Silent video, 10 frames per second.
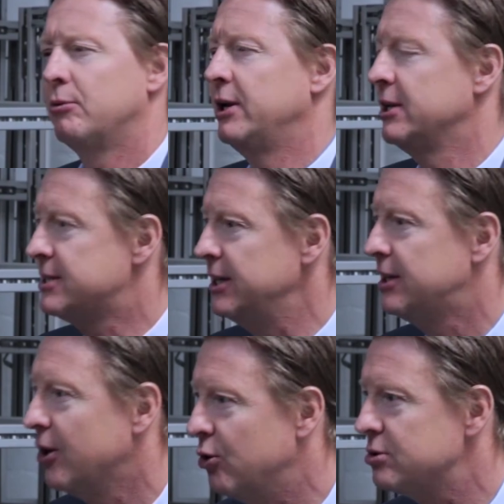We need
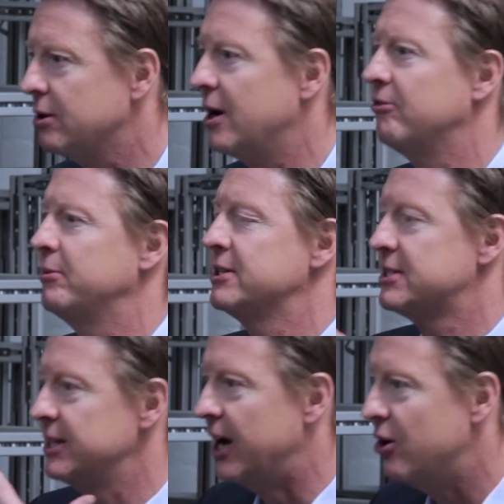CTOs of
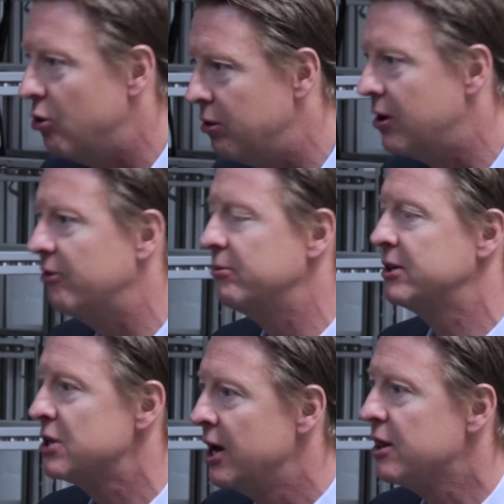governments, CIO of governments,